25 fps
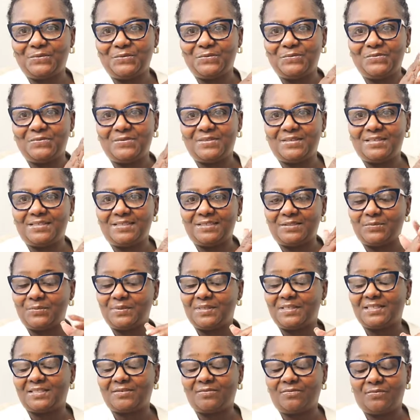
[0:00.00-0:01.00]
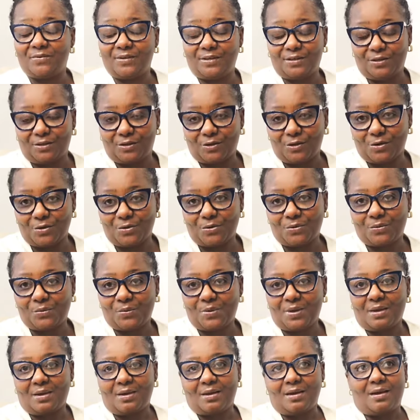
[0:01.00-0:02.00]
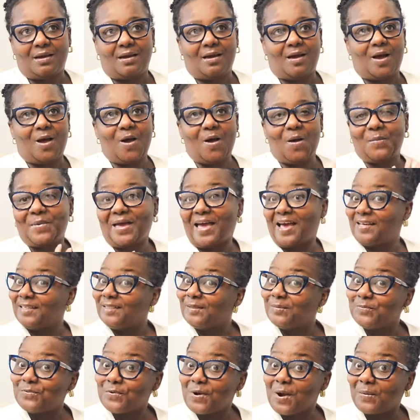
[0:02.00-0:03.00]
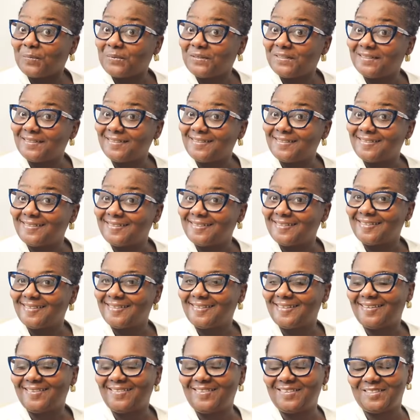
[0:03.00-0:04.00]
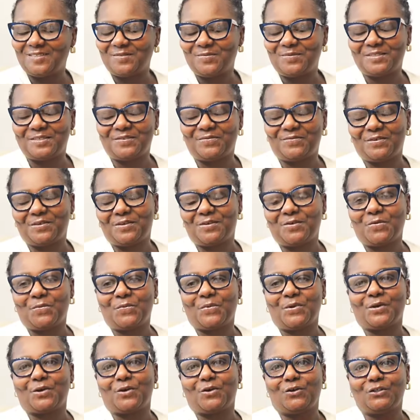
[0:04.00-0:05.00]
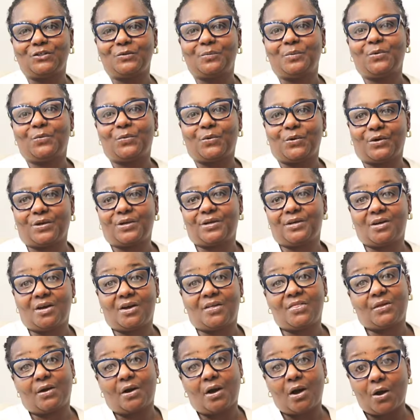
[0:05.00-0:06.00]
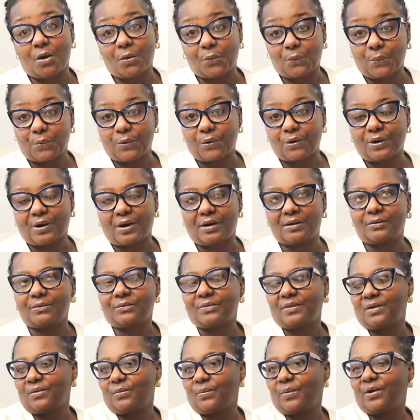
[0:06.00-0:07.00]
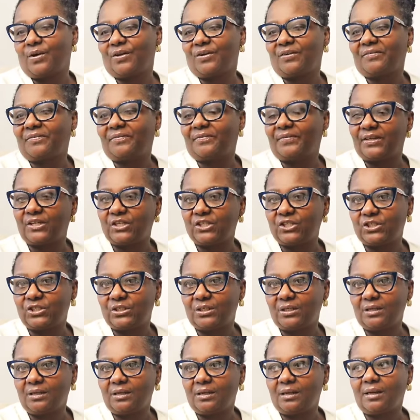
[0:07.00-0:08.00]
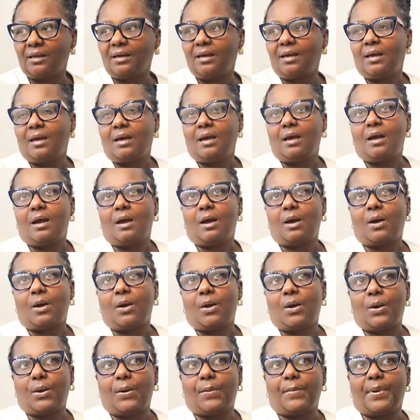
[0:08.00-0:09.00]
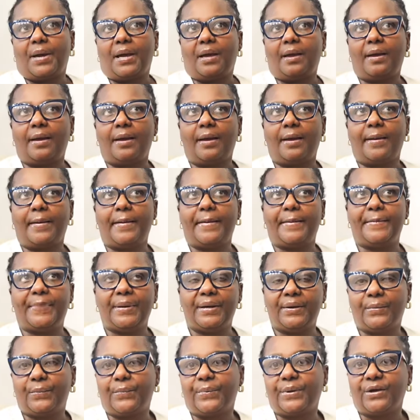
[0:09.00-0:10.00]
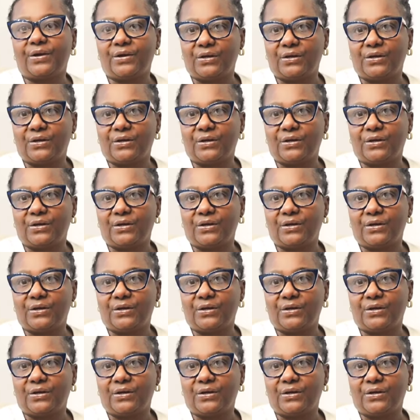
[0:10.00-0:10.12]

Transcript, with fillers: to this week's video. Um, as promised, in this week's video, we are going to be working on the artwork. I don't think we're going to finish it. Um, but we're